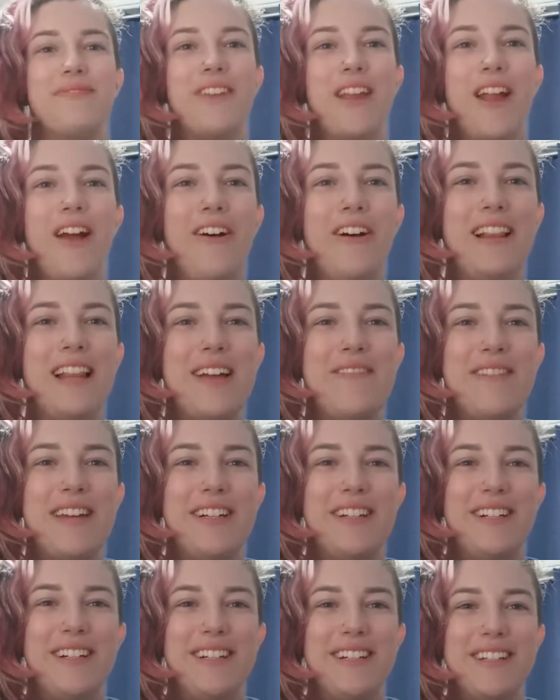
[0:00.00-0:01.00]
Hola
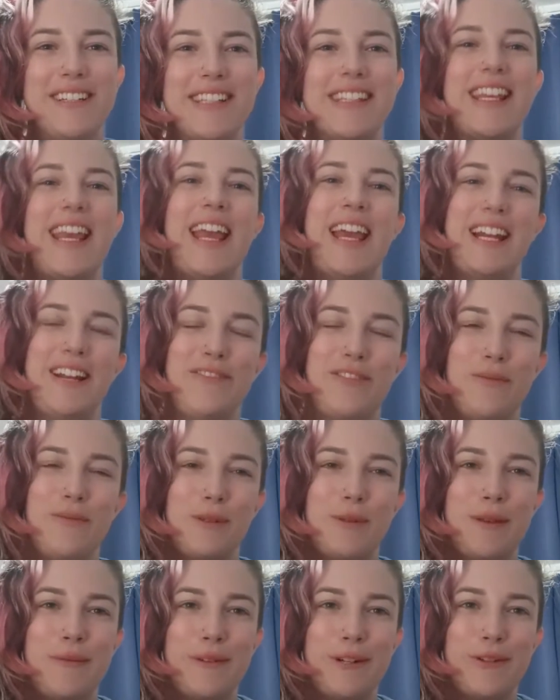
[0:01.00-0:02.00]
amigos, Hannah from
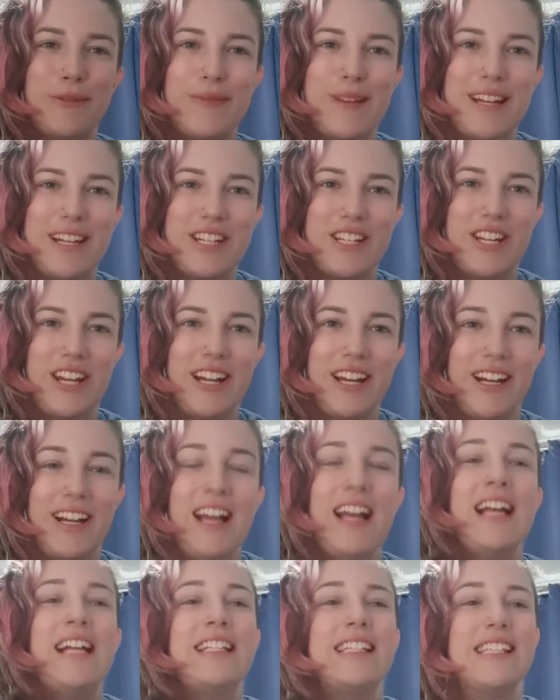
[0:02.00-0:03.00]
Speak Better Spanish here.
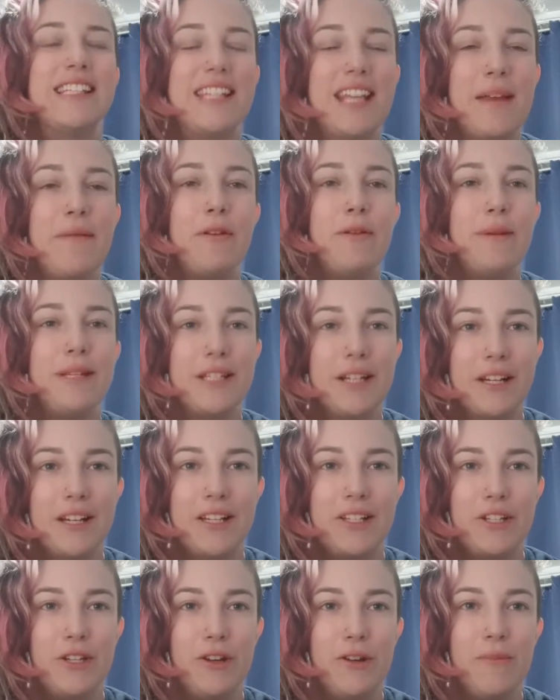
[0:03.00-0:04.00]
Today I'm going to be
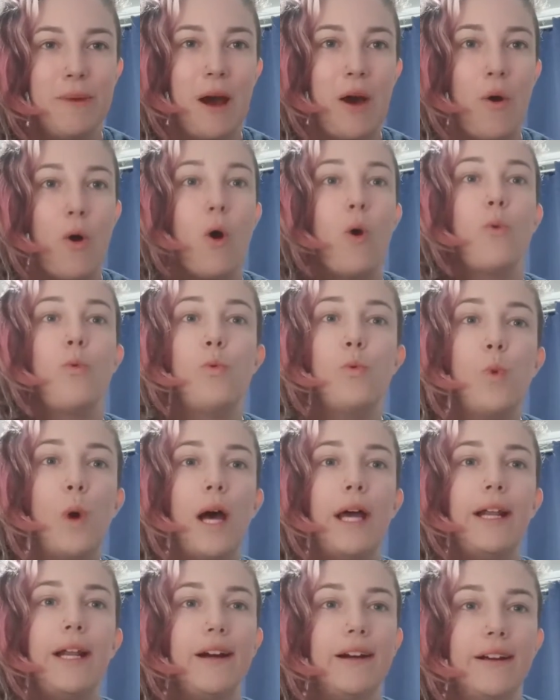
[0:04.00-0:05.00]
talking to you about
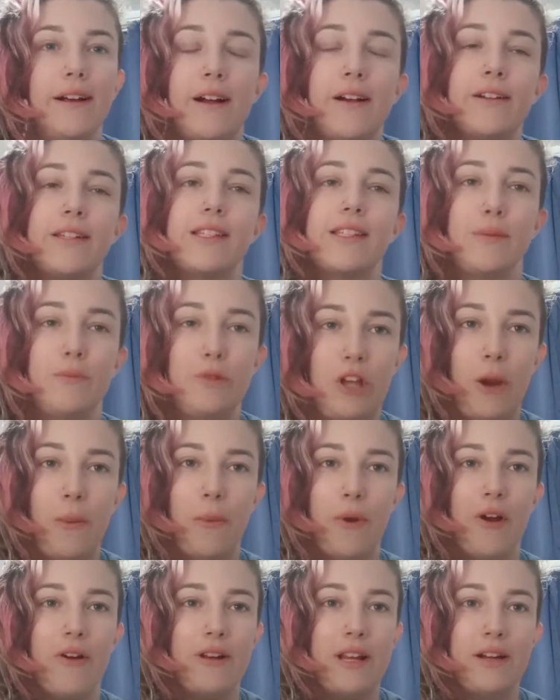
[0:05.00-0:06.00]
what are our
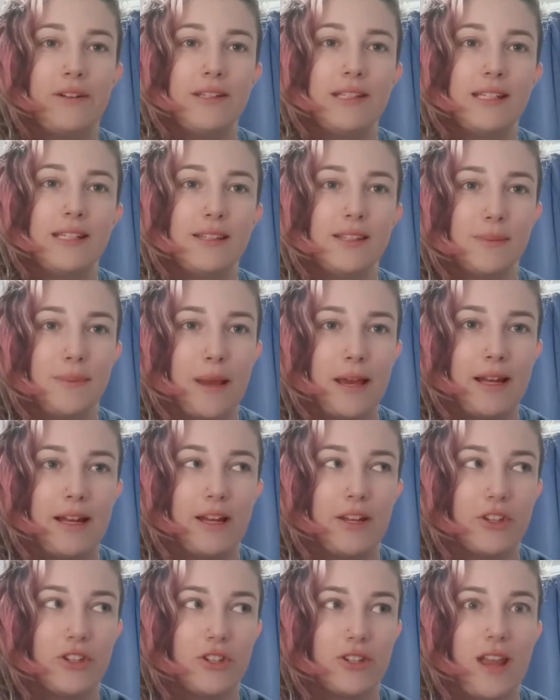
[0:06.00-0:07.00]
subject pronouns in
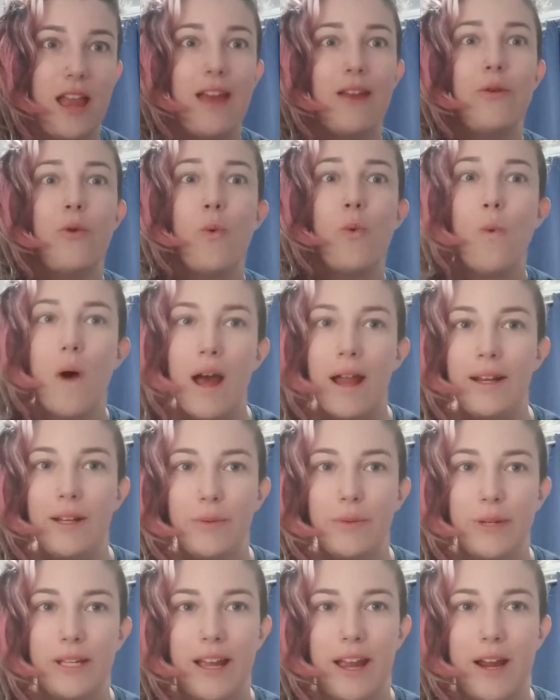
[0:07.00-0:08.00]
Spanish and why
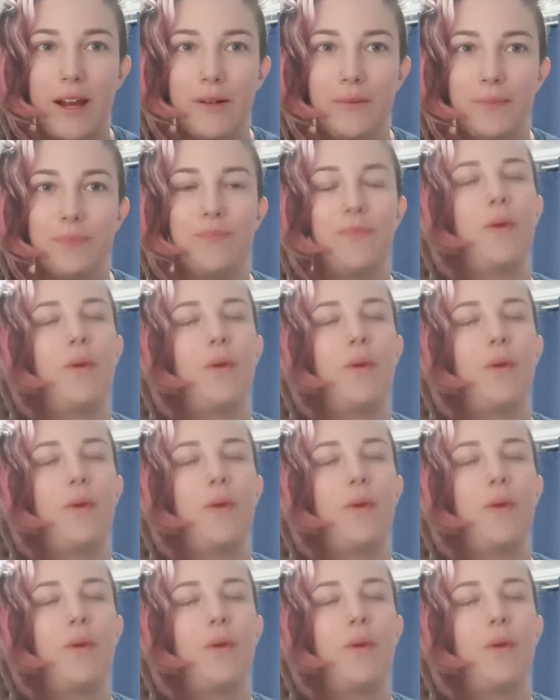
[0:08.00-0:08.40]
do we care?